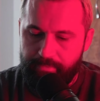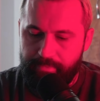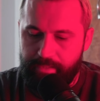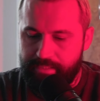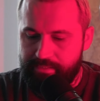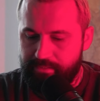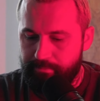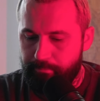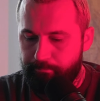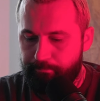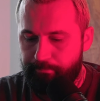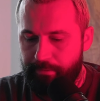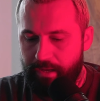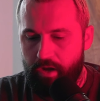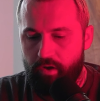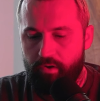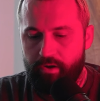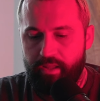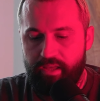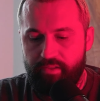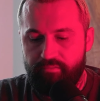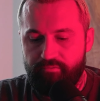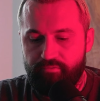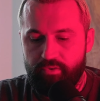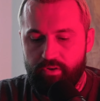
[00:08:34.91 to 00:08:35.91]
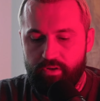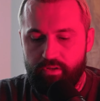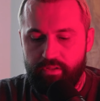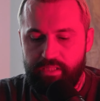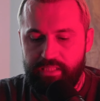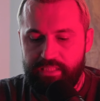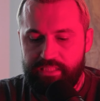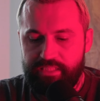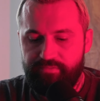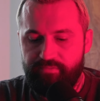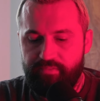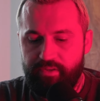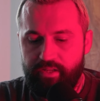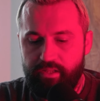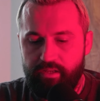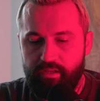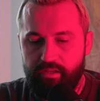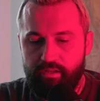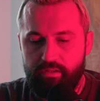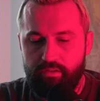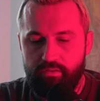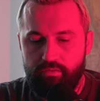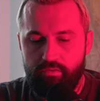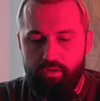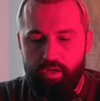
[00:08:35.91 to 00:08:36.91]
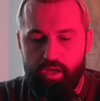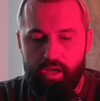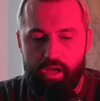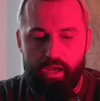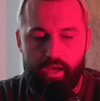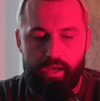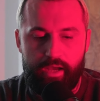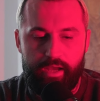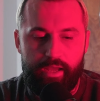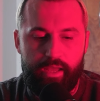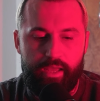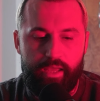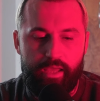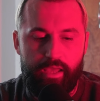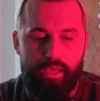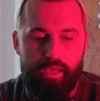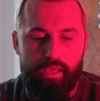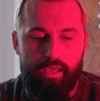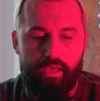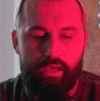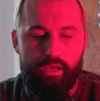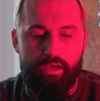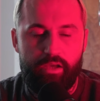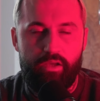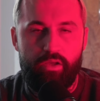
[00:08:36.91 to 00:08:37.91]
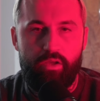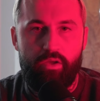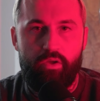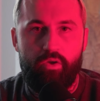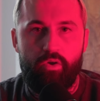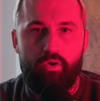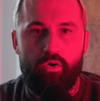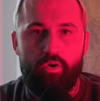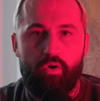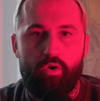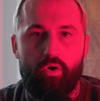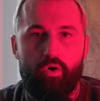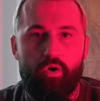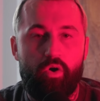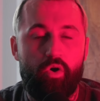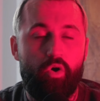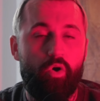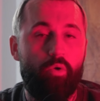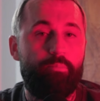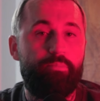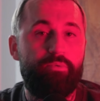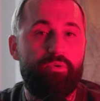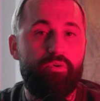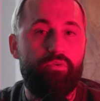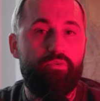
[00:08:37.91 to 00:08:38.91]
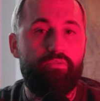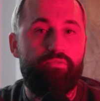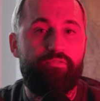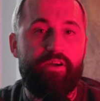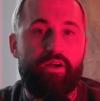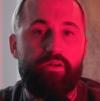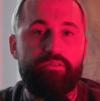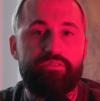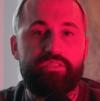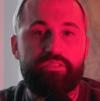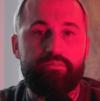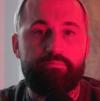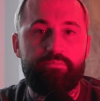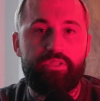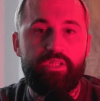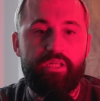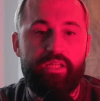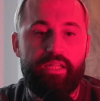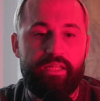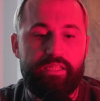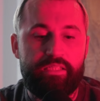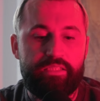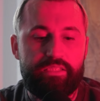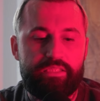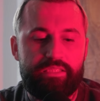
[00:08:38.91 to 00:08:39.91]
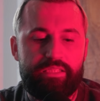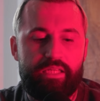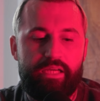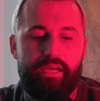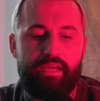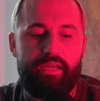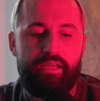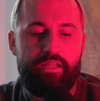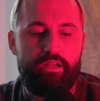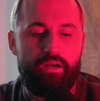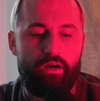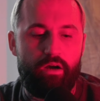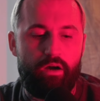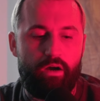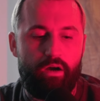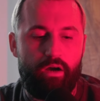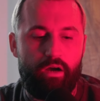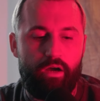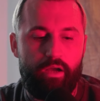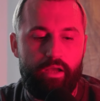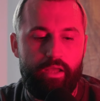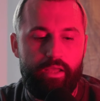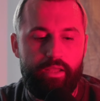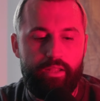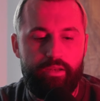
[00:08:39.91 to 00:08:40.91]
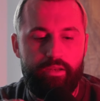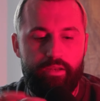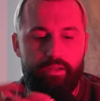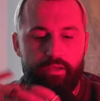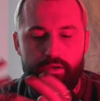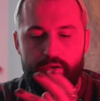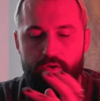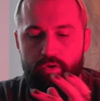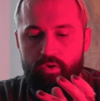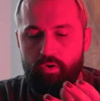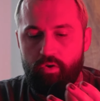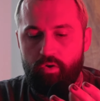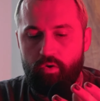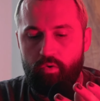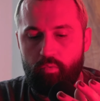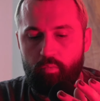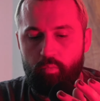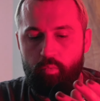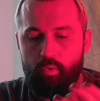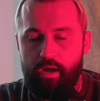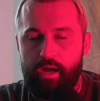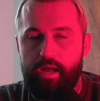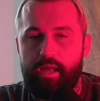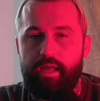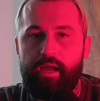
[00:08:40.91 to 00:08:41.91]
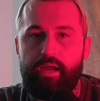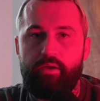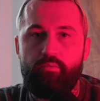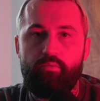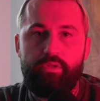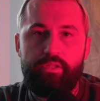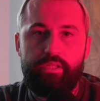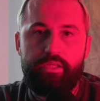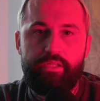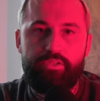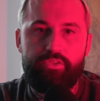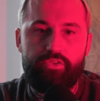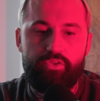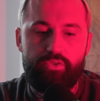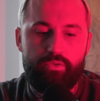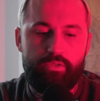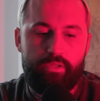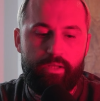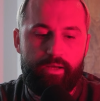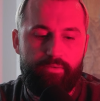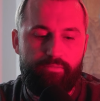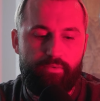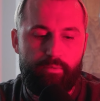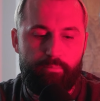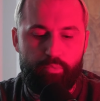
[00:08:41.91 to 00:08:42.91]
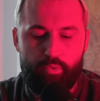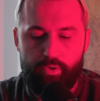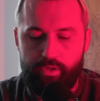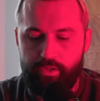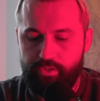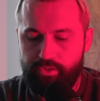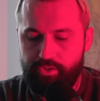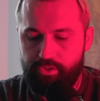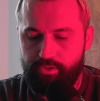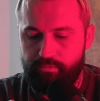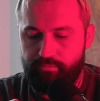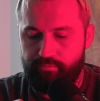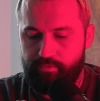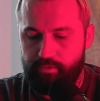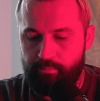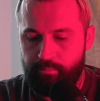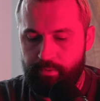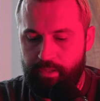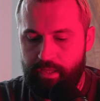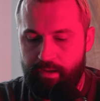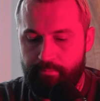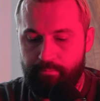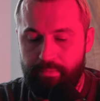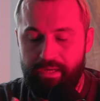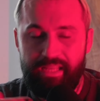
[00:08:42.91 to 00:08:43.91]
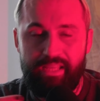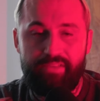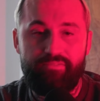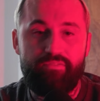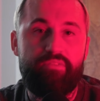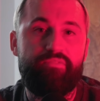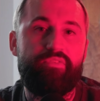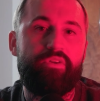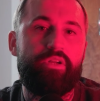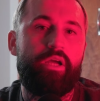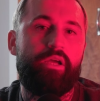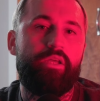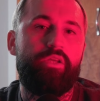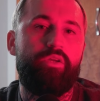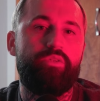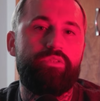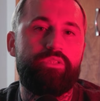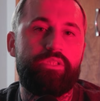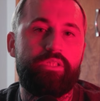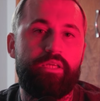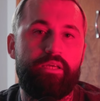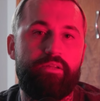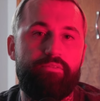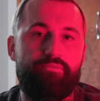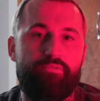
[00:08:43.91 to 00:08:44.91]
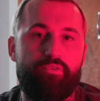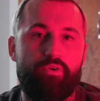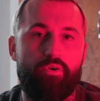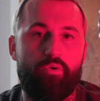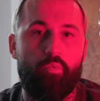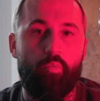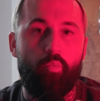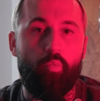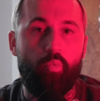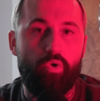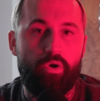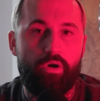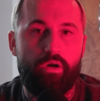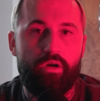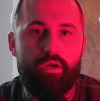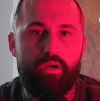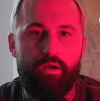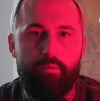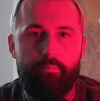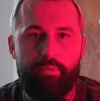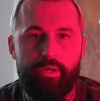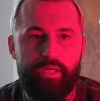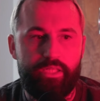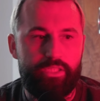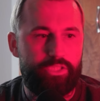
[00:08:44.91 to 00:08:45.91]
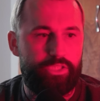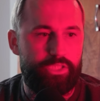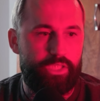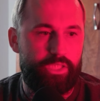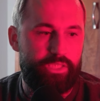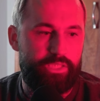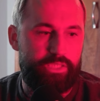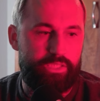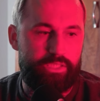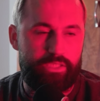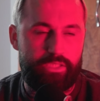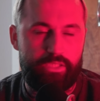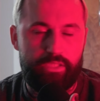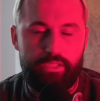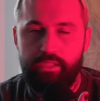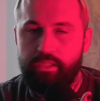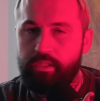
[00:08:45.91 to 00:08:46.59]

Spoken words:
That's about it for this video. I hope you found some good insight on why I really do love a point and shoot film camera, even if you're not using it for work, but just,